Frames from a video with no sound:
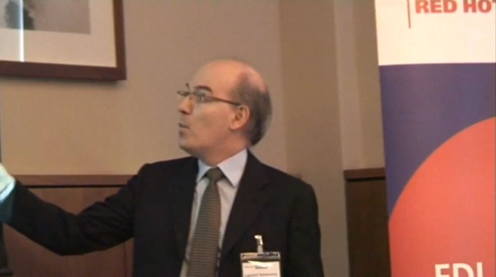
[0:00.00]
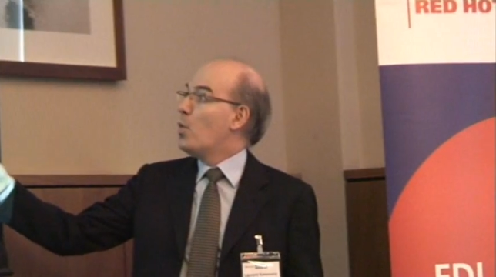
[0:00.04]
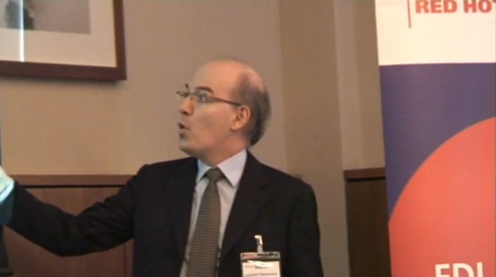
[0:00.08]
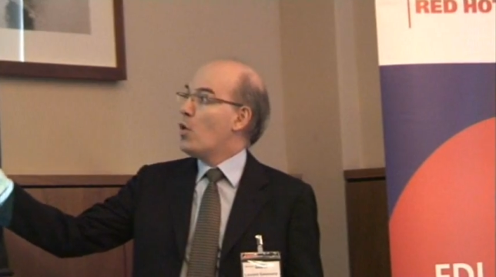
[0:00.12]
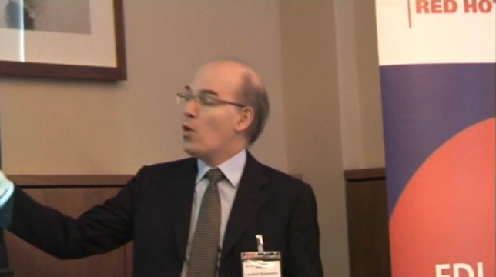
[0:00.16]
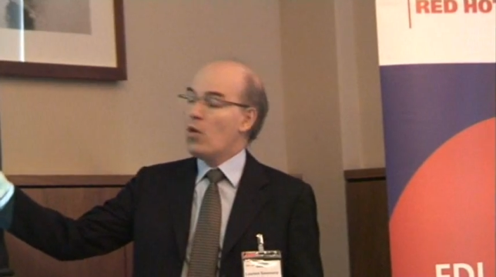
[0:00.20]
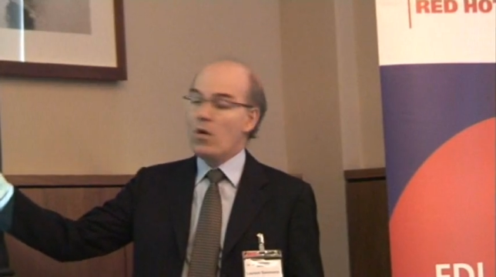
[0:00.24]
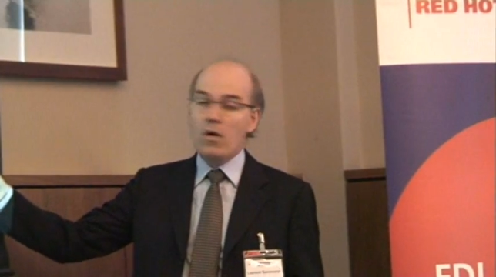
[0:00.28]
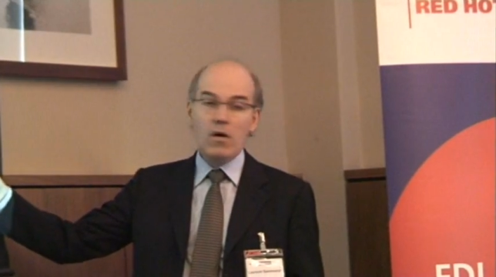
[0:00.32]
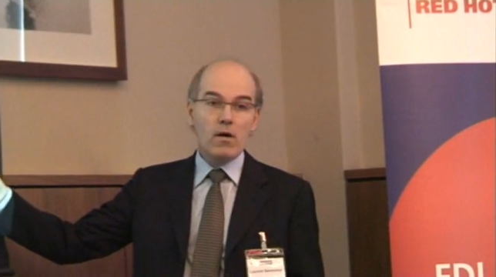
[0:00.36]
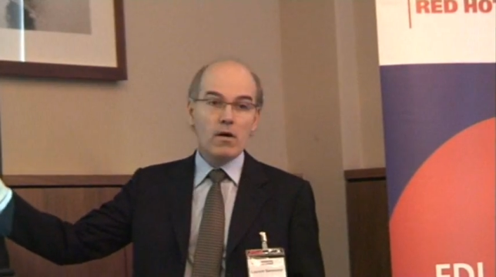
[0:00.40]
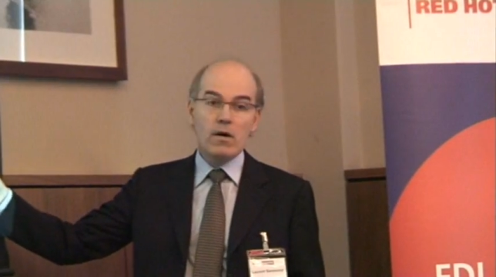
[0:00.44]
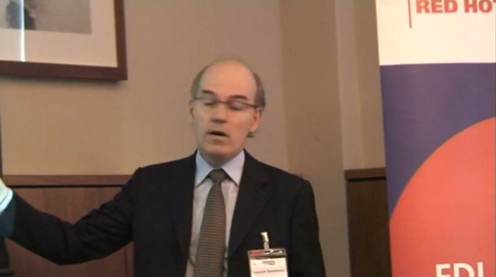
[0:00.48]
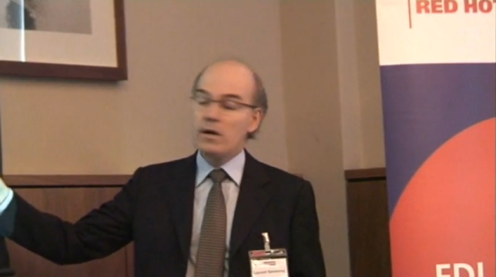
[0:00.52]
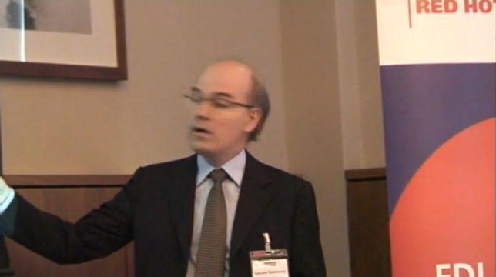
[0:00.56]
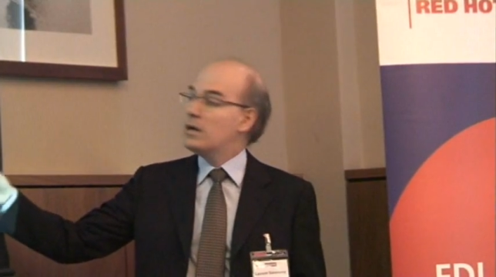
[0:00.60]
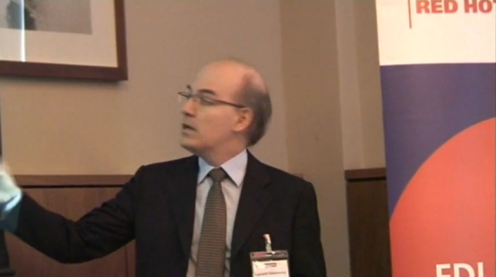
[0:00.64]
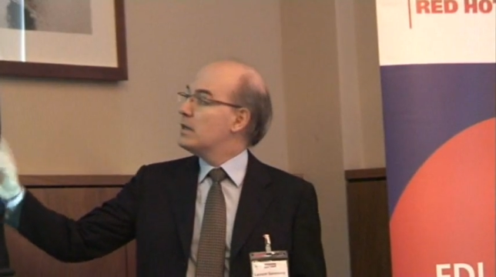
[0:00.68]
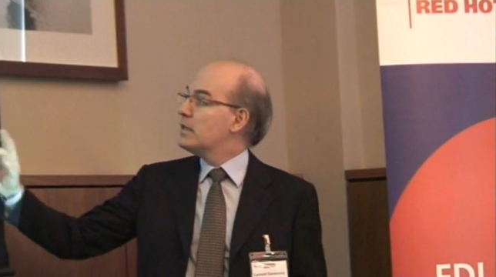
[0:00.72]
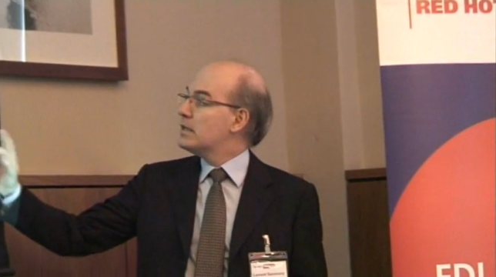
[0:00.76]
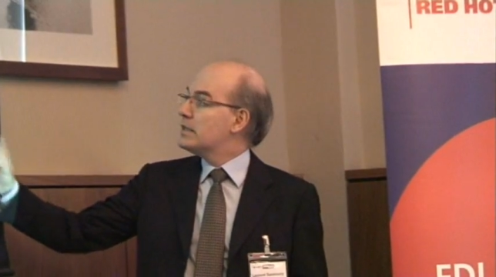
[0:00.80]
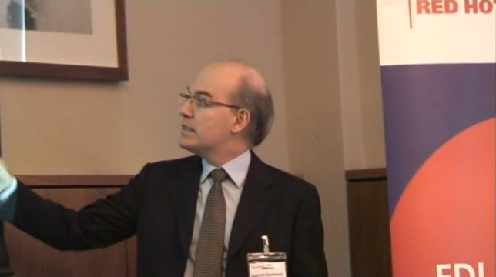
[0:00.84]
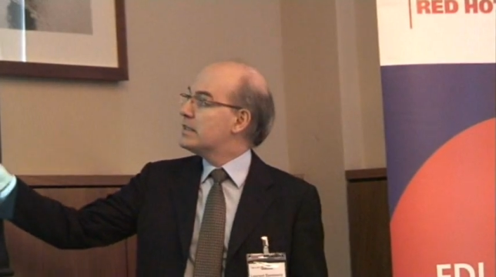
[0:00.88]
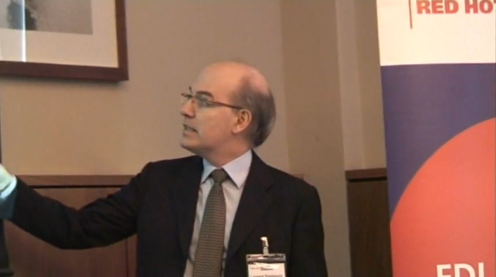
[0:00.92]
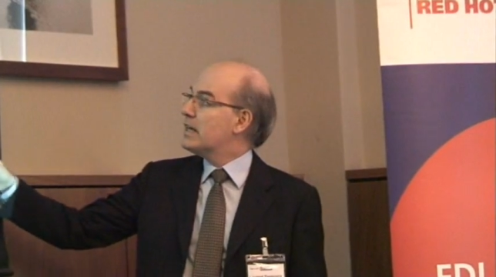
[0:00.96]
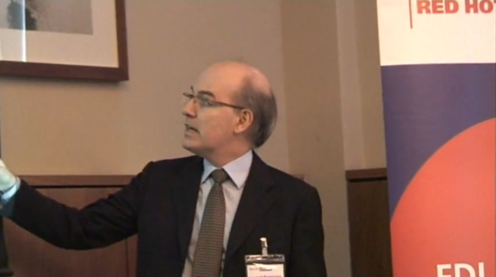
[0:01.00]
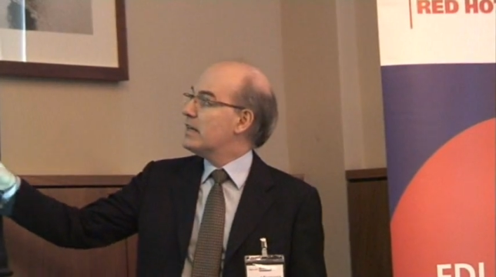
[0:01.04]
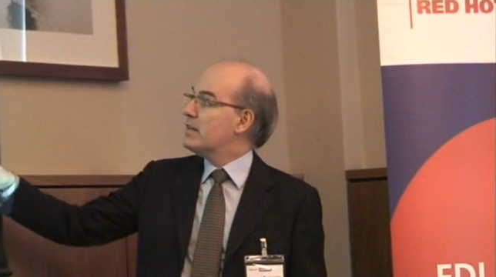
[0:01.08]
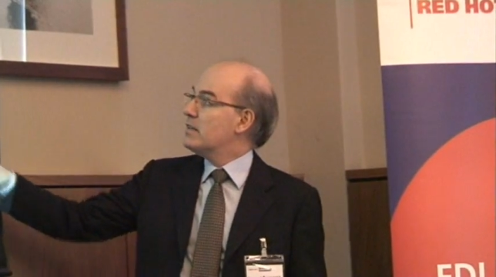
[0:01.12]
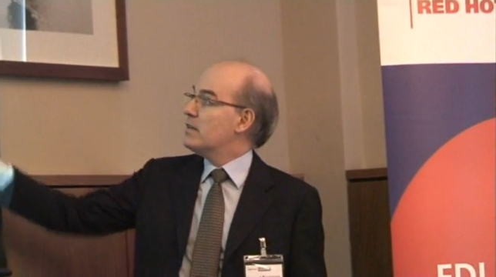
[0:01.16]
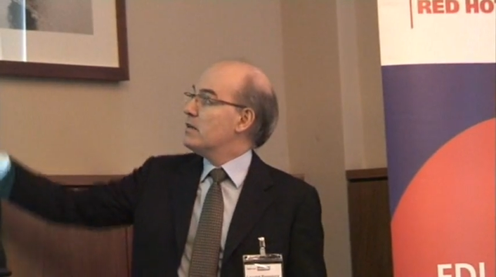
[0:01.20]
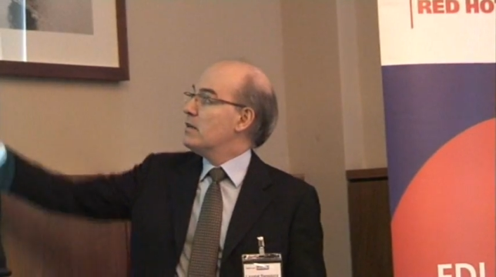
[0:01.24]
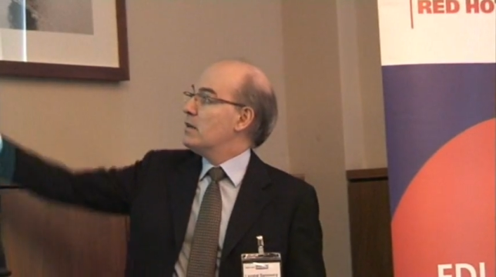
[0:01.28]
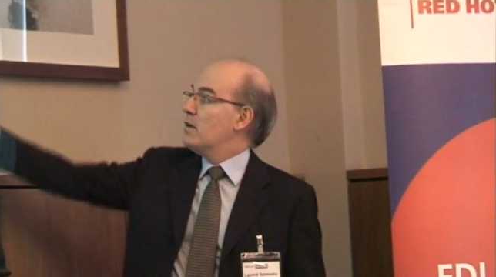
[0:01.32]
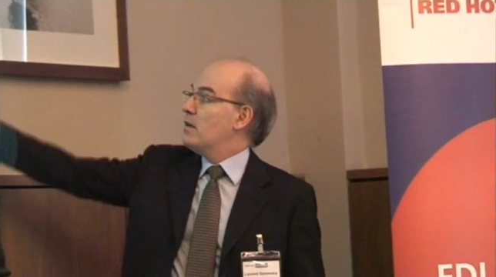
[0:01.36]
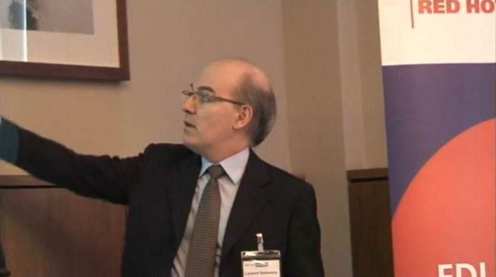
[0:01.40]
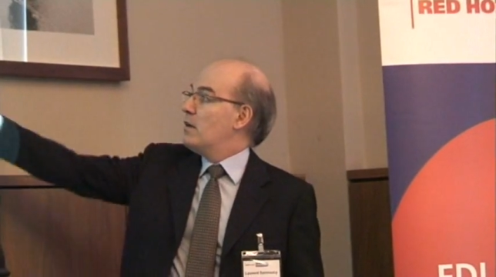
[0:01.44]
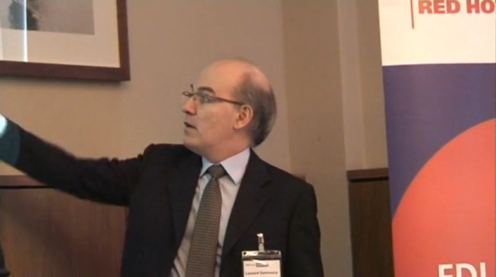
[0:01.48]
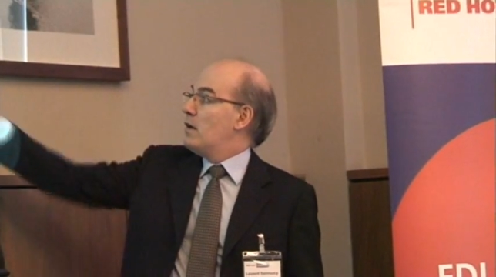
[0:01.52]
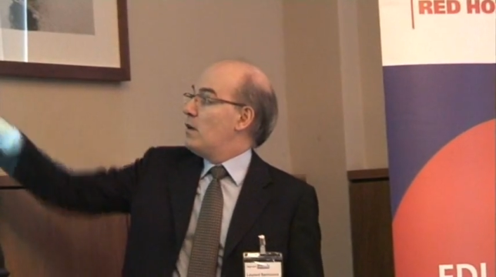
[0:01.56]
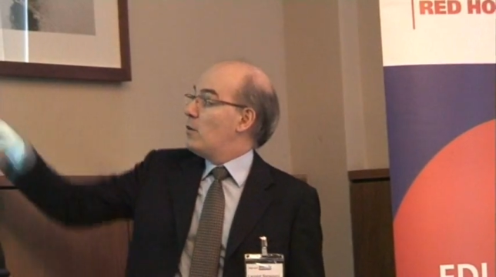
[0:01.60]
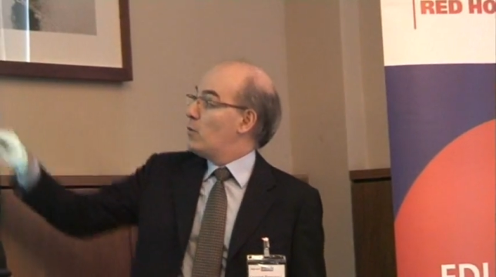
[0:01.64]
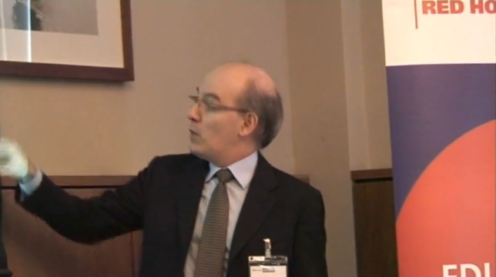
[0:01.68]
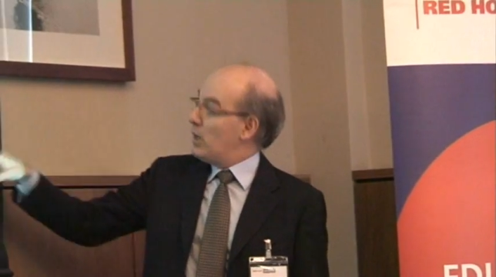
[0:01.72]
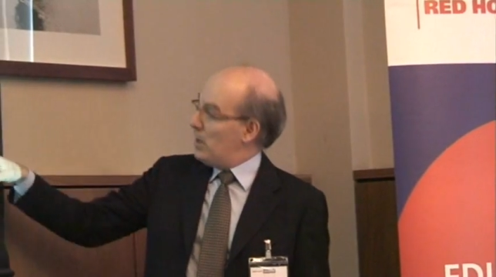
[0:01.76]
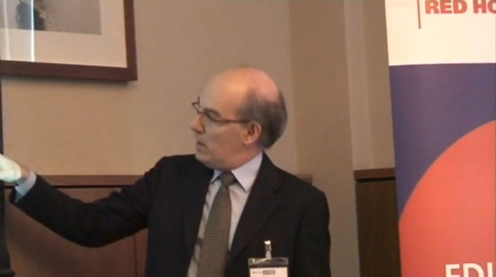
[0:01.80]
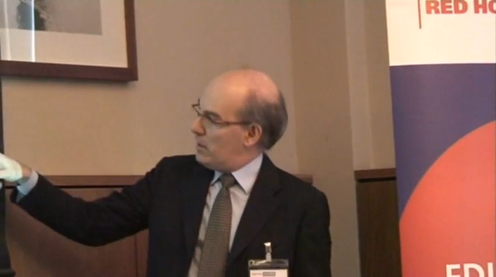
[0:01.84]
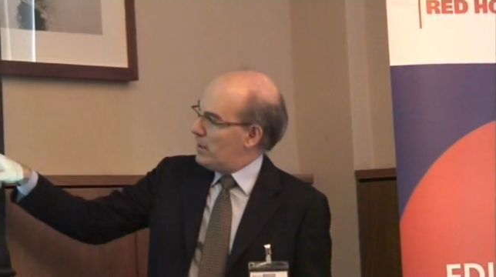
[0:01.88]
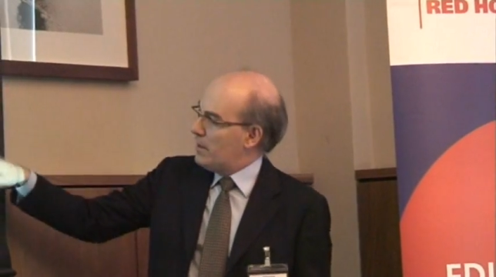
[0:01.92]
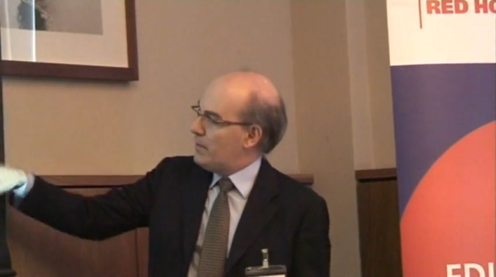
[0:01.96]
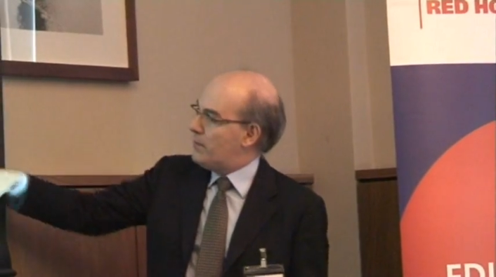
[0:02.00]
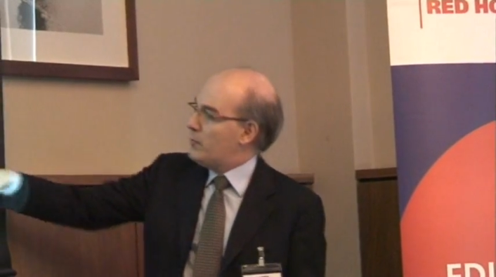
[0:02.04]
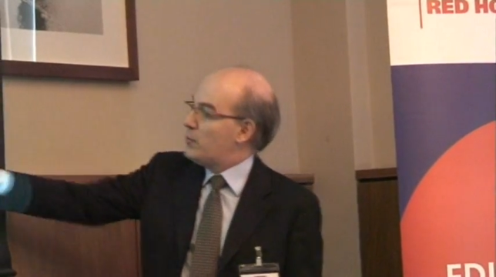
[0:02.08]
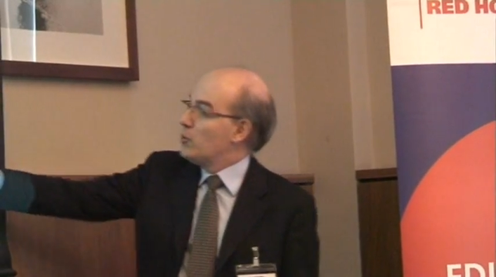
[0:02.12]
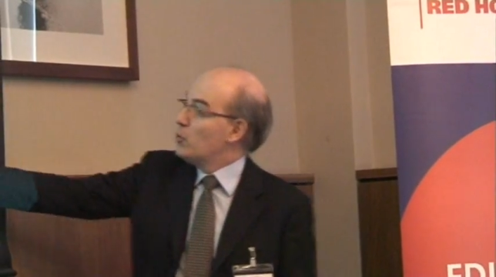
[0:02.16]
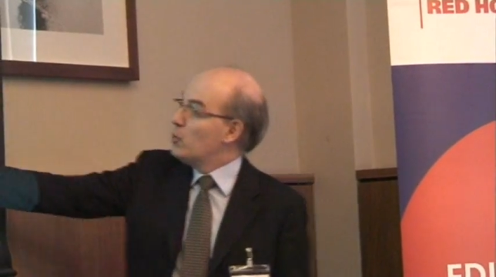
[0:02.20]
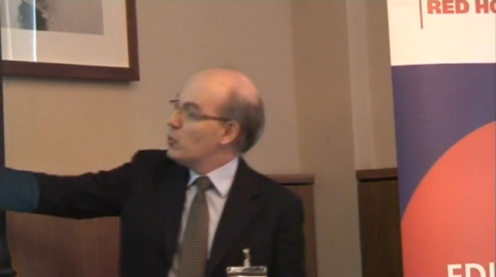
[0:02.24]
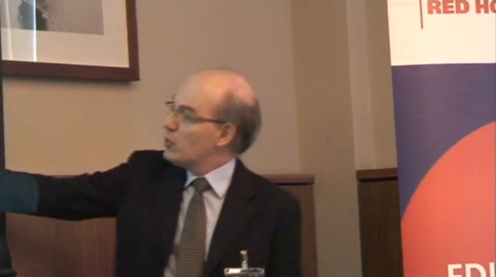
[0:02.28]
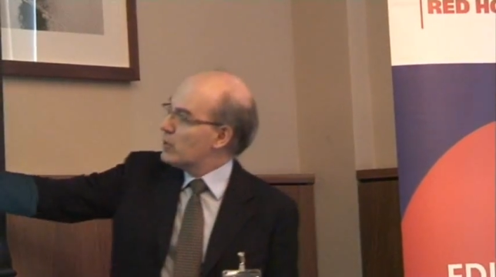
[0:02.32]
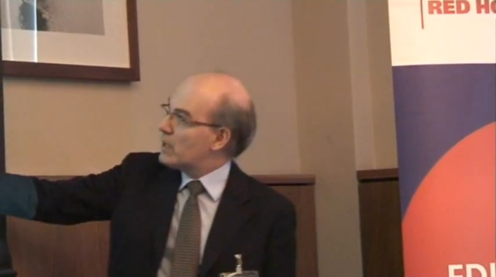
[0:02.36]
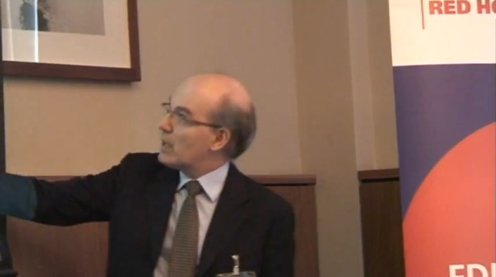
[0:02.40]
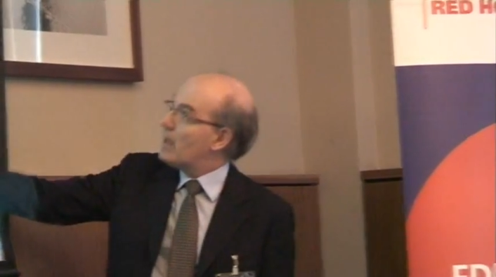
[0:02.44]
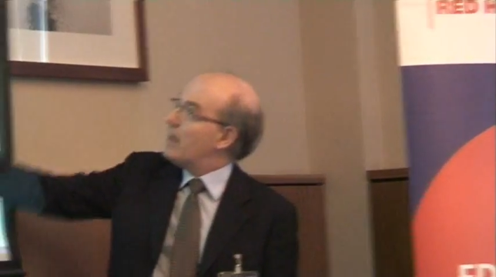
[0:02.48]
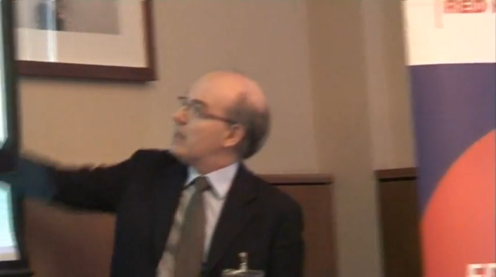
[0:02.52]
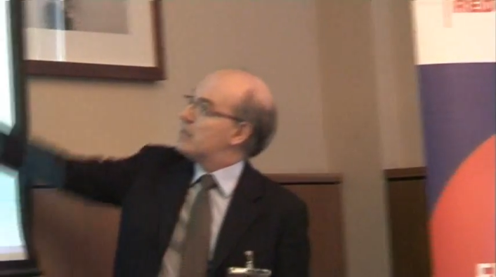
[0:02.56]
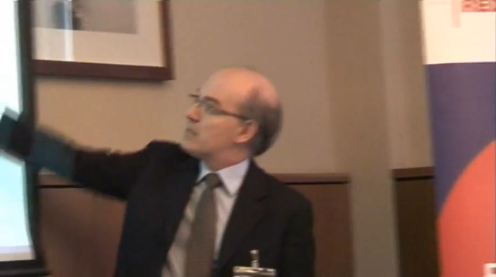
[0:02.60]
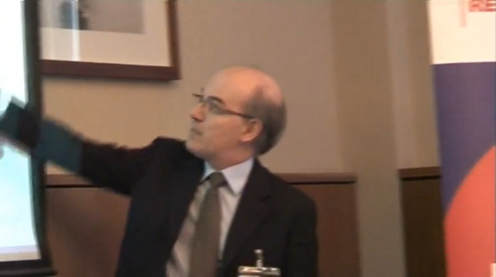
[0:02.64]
more than, well, if you look